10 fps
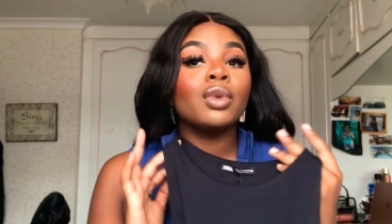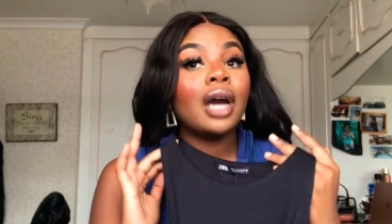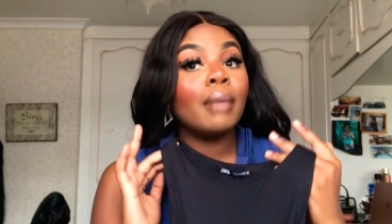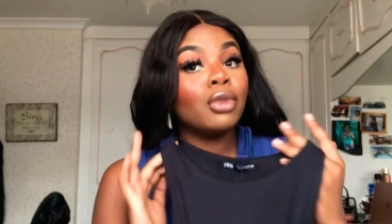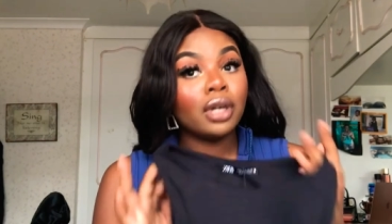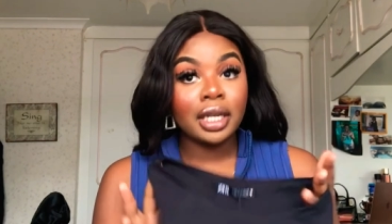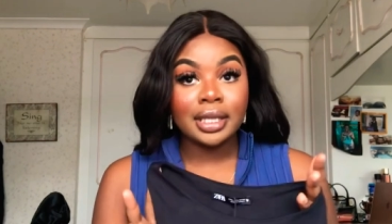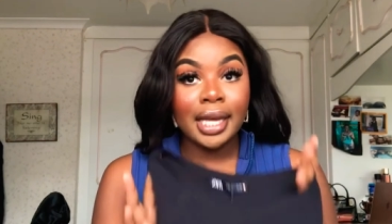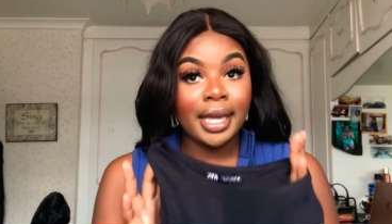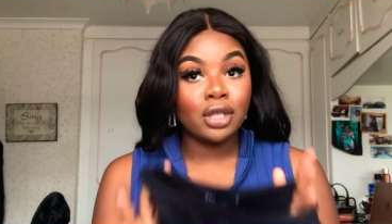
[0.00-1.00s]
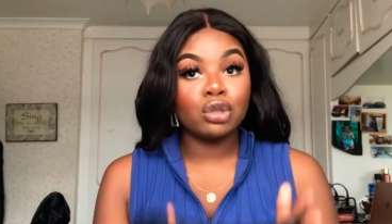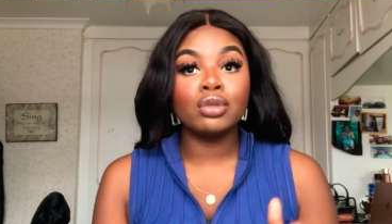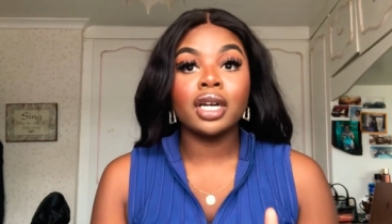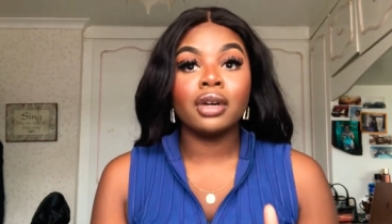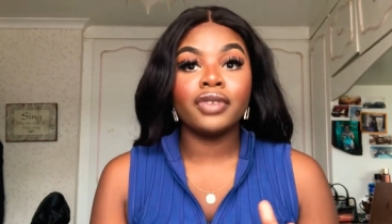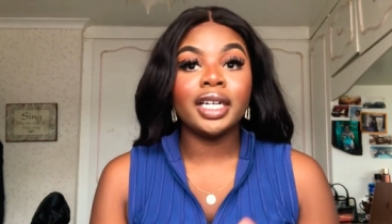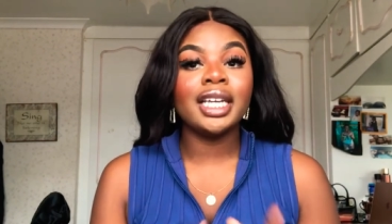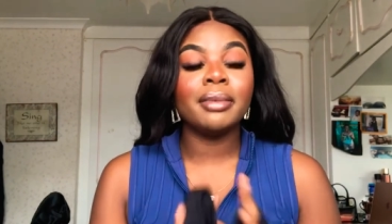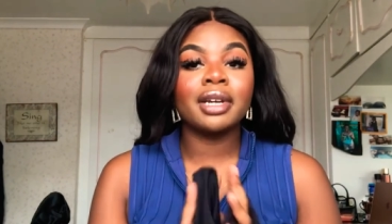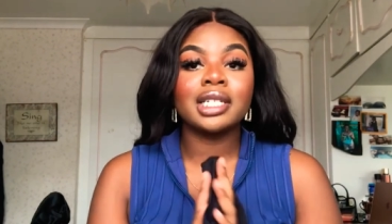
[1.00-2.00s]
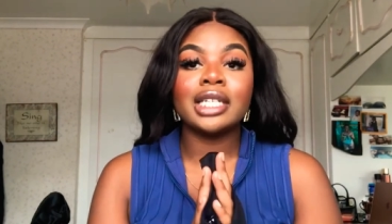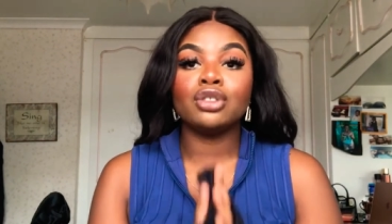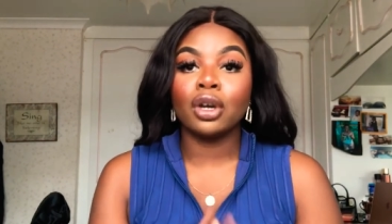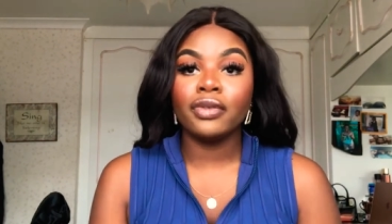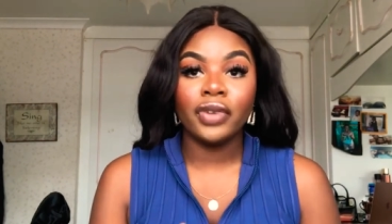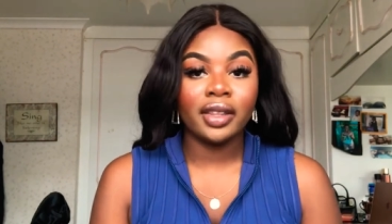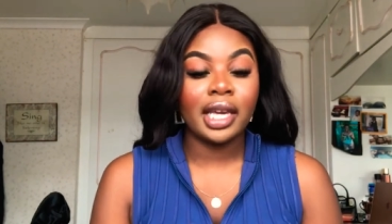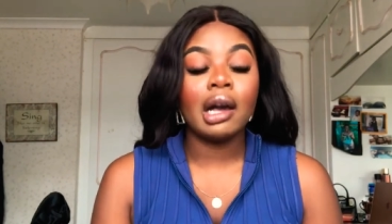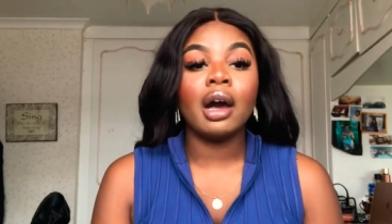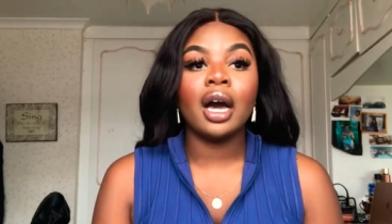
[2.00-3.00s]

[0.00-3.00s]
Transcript: I'm not gonna say they're tall girl friendly because I don't think they are.